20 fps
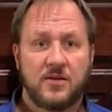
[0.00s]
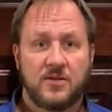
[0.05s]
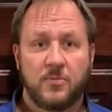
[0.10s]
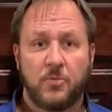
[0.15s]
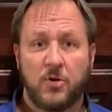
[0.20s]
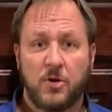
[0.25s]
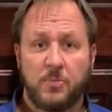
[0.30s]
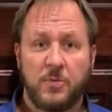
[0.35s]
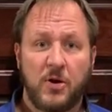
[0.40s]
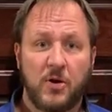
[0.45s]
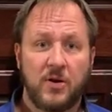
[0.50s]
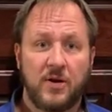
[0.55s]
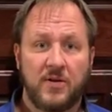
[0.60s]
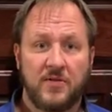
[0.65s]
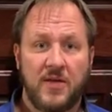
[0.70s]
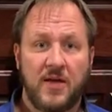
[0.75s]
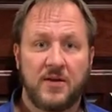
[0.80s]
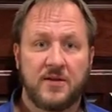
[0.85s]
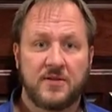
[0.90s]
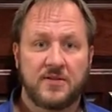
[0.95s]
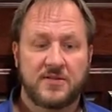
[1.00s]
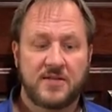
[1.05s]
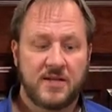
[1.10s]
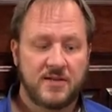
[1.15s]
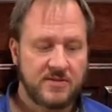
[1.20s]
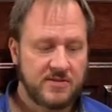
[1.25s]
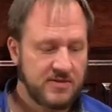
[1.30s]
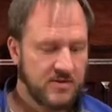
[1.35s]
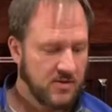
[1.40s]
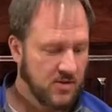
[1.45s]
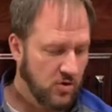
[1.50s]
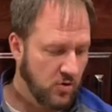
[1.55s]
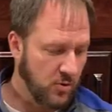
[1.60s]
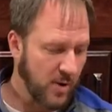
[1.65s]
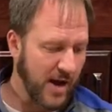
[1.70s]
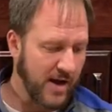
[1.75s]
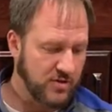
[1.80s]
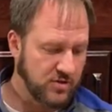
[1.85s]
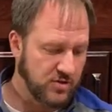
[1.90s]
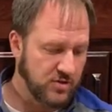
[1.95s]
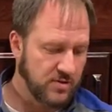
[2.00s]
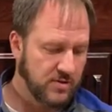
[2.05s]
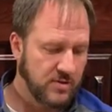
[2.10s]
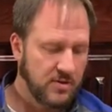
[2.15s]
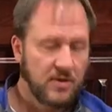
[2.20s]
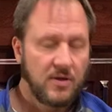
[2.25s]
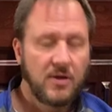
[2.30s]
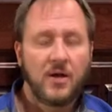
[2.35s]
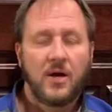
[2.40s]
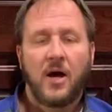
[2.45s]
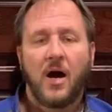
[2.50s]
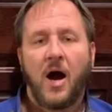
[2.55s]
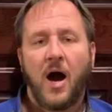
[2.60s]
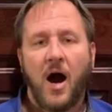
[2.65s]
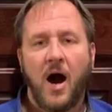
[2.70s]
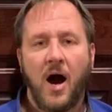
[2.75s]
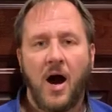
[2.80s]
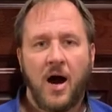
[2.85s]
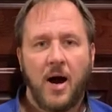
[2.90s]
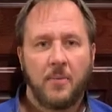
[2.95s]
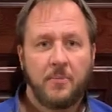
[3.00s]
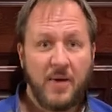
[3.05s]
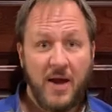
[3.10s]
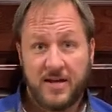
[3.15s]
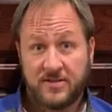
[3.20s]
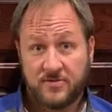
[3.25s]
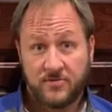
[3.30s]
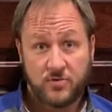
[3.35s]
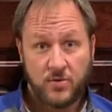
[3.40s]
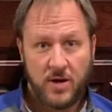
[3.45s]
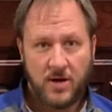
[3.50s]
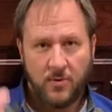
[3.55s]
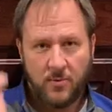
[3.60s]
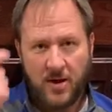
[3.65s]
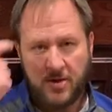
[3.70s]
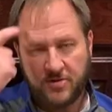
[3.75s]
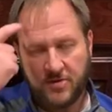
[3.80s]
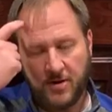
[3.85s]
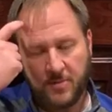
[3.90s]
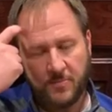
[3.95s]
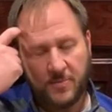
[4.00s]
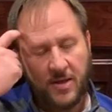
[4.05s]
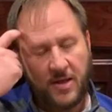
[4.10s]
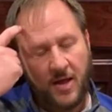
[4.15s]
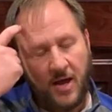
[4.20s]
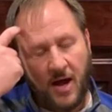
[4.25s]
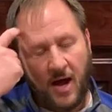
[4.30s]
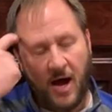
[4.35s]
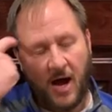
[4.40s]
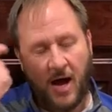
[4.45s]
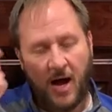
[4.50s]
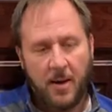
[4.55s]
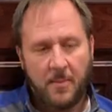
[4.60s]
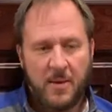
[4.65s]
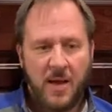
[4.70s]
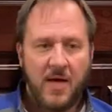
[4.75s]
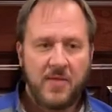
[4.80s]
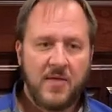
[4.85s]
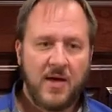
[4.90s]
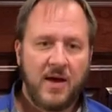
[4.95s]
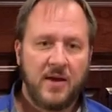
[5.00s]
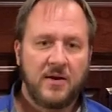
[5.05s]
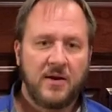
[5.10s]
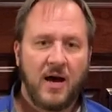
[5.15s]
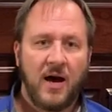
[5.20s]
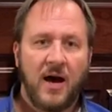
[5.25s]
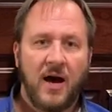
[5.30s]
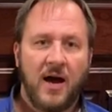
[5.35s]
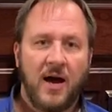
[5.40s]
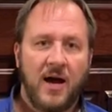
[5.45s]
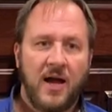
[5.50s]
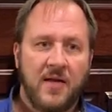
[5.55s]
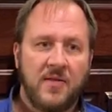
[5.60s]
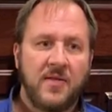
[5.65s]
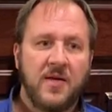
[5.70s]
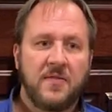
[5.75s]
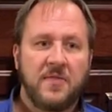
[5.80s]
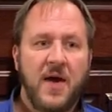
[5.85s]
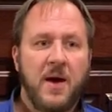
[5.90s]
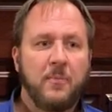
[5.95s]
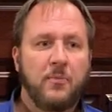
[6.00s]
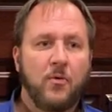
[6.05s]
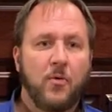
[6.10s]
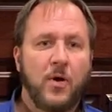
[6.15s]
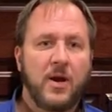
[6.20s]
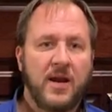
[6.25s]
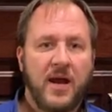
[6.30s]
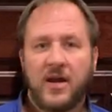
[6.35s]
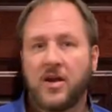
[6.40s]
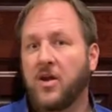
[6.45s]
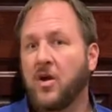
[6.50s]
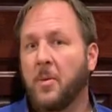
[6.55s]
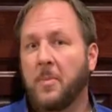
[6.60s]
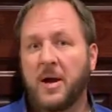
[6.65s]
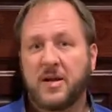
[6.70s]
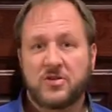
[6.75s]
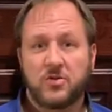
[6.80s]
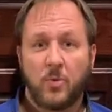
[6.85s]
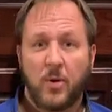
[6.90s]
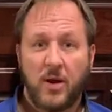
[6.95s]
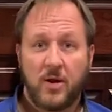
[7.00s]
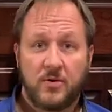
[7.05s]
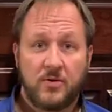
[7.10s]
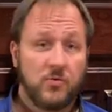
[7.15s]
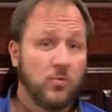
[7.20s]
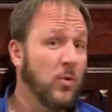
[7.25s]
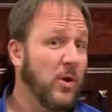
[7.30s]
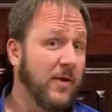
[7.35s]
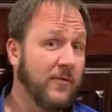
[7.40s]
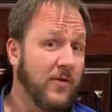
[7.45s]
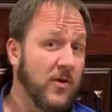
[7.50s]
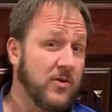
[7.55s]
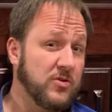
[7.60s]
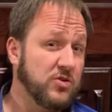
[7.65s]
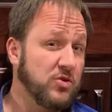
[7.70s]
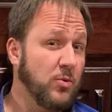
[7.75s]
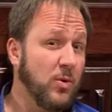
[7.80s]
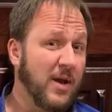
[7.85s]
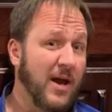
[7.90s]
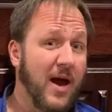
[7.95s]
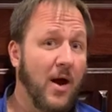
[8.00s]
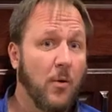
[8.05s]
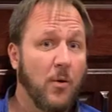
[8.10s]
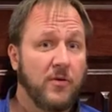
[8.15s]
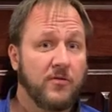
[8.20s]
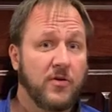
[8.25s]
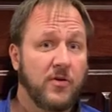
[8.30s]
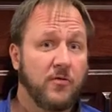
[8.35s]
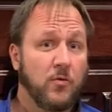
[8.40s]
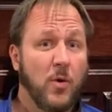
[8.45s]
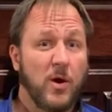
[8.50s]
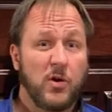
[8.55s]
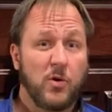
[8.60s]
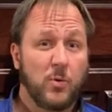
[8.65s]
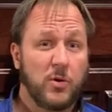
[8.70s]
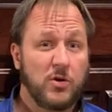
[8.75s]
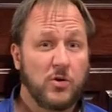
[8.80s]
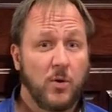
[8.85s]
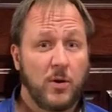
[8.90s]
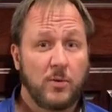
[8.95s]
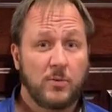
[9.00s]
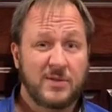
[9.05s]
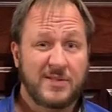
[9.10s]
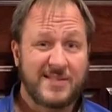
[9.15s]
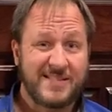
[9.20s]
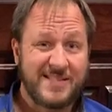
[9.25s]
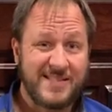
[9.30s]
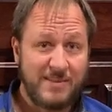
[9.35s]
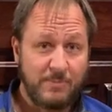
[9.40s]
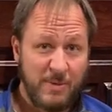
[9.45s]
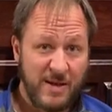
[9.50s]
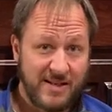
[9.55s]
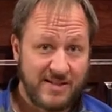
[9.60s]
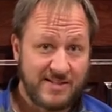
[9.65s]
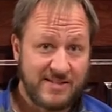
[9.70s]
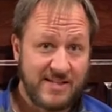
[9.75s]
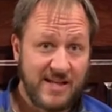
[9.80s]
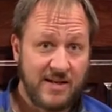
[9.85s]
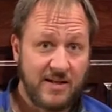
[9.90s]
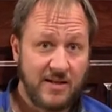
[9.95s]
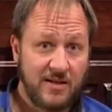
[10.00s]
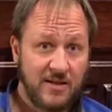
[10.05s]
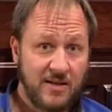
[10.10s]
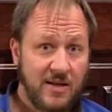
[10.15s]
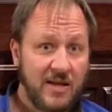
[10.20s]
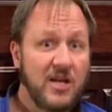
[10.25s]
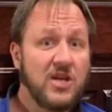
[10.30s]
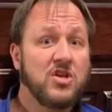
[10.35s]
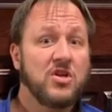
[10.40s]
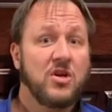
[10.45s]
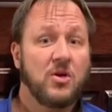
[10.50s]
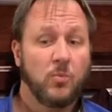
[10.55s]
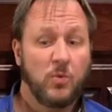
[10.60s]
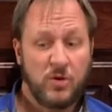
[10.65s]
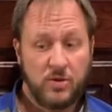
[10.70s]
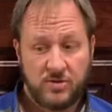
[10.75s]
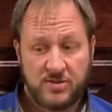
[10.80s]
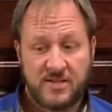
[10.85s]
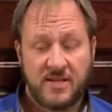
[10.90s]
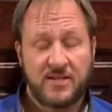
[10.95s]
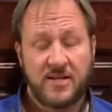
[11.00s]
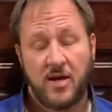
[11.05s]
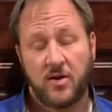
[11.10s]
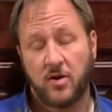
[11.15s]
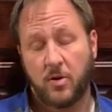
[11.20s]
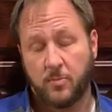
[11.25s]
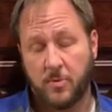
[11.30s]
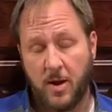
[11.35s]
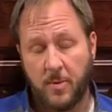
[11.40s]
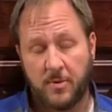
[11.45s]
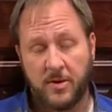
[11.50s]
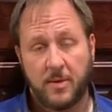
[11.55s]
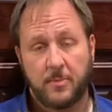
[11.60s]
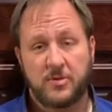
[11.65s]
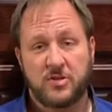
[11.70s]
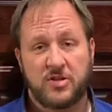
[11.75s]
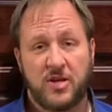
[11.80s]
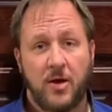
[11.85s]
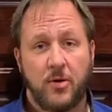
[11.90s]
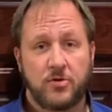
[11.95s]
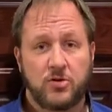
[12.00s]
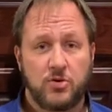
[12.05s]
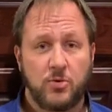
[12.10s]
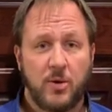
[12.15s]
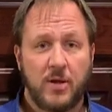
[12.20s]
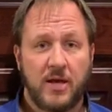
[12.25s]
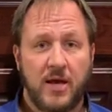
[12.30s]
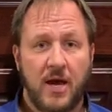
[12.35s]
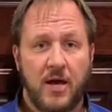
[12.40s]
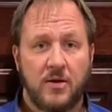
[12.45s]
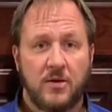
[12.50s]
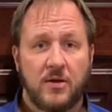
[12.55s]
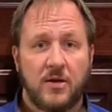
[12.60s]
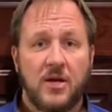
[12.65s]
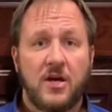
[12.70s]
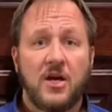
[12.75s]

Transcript: and put a period at the end of the sentence. Crash. Passive training right there. And then at that point, I can go back to whatever I was doing. However, if what you were doing was being seated, when you sit down, he'll probably come and challenge you again.